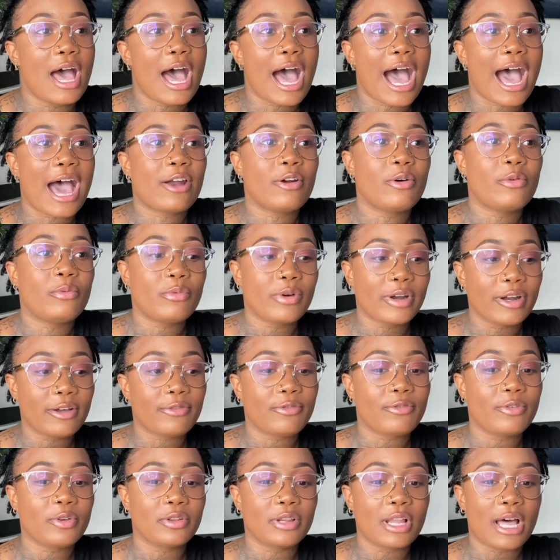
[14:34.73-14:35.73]
I don't want to
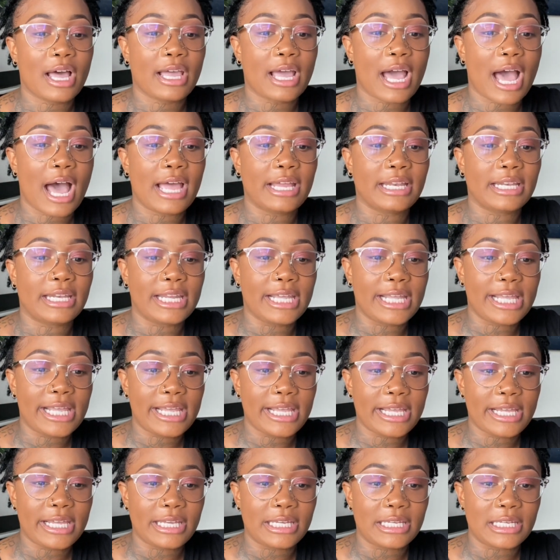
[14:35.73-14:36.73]
feel like I
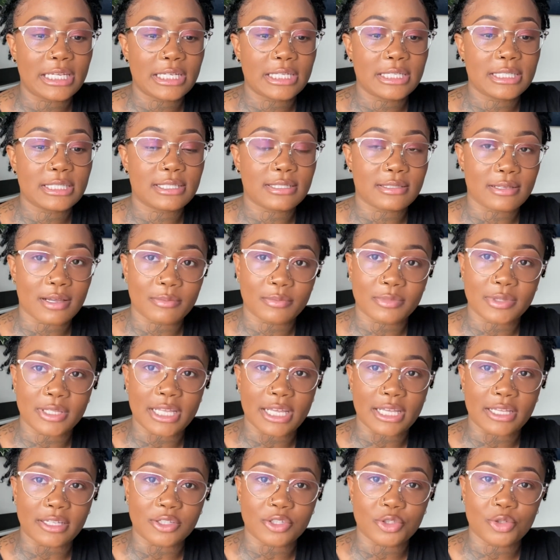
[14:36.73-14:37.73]
need
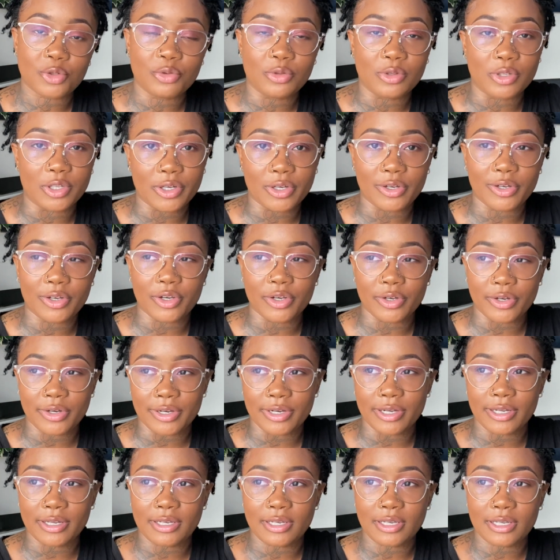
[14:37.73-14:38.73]
something to look
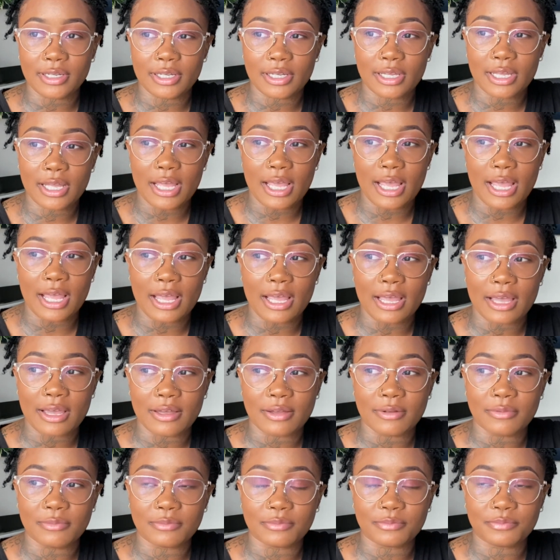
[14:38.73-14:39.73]
good.
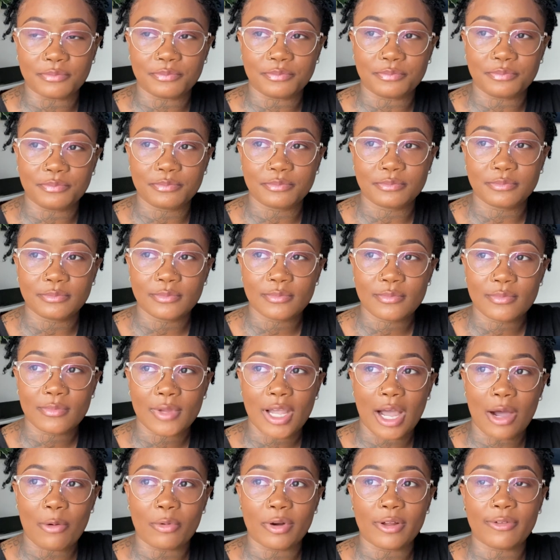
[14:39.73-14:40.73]
And
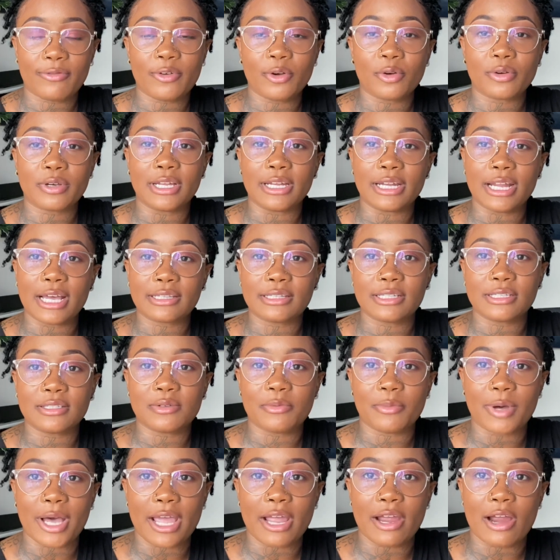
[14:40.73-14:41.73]
I want to feel connected
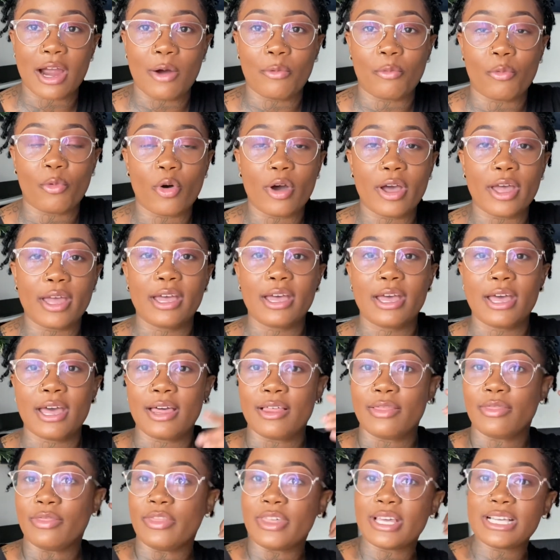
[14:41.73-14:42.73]
to my hair. I want
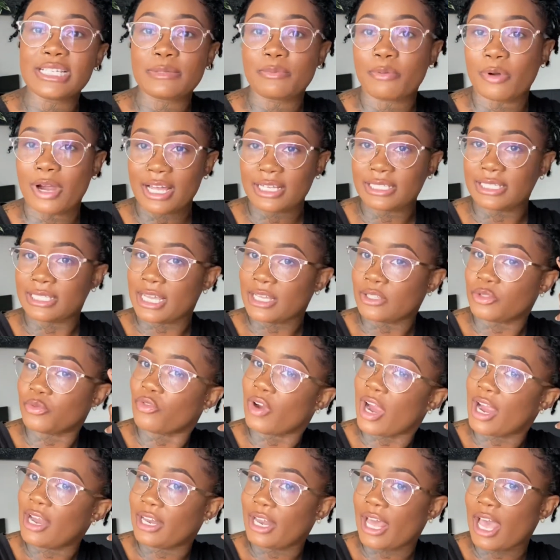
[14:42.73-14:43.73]
this process
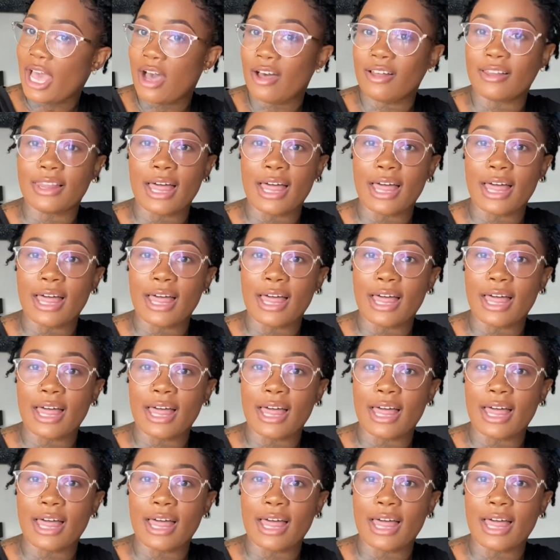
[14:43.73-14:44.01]
right now,